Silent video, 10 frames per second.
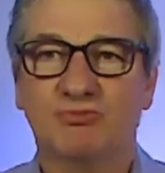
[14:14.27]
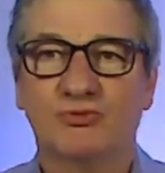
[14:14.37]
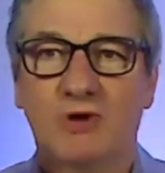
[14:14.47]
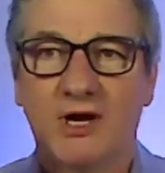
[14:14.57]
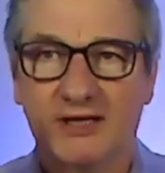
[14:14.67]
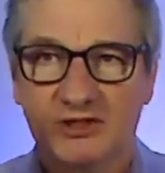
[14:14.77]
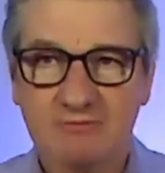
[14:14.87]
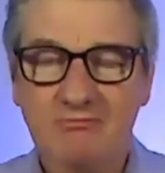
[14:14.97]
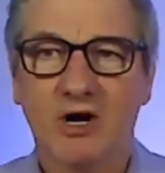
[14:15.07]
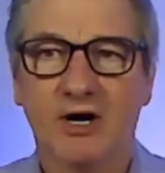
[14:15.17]
product
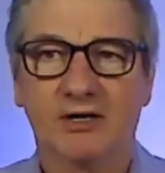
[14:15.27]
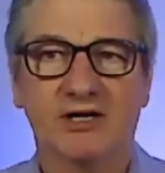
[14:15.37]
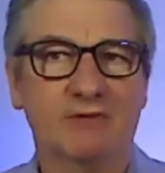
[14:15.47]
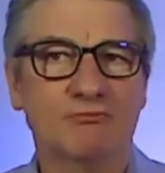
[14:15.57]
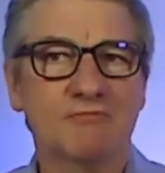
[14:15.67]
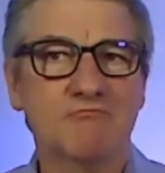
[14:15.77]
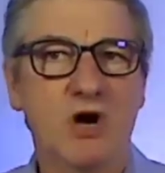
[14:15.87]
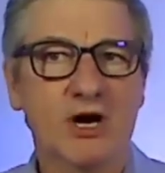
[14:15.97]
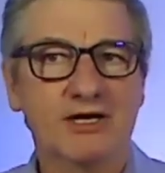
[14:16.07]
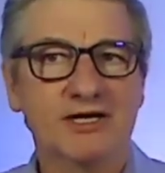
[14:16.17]
to market and we're
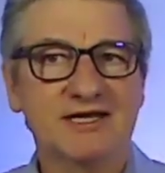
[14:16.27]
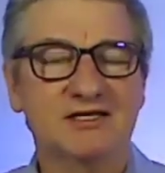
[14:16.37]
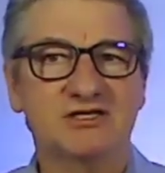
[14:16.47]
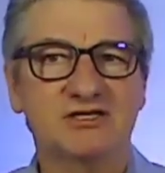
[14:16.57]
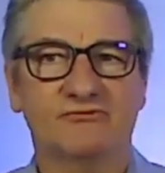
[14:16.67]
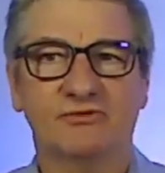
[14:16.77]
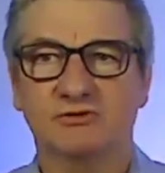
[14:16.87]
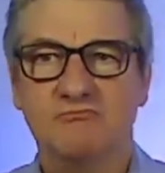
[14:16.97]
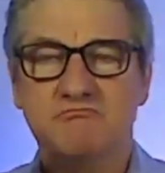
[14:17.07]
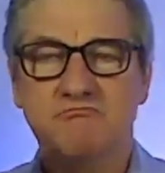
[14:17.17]
marketing in different